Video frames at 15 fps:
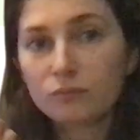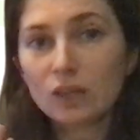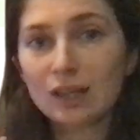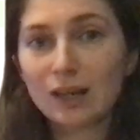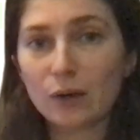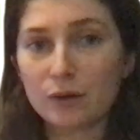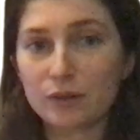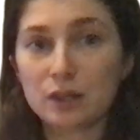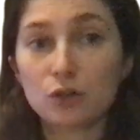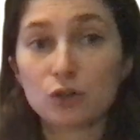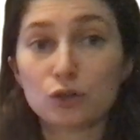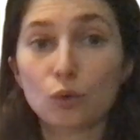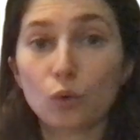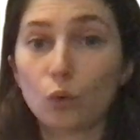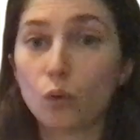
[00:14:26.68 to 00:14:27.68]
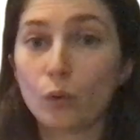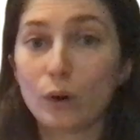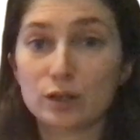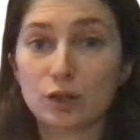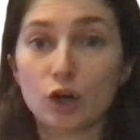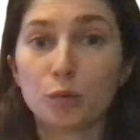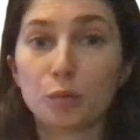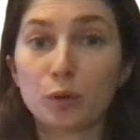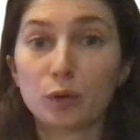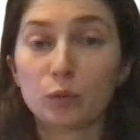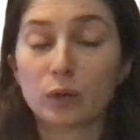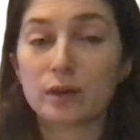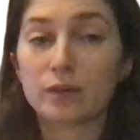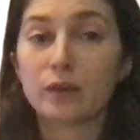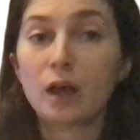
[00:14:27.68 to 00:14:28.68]
Now, I think you should always open
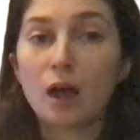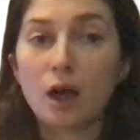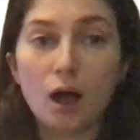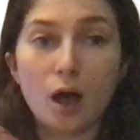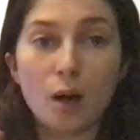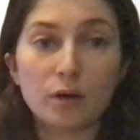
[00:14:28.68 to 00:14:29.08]
with um,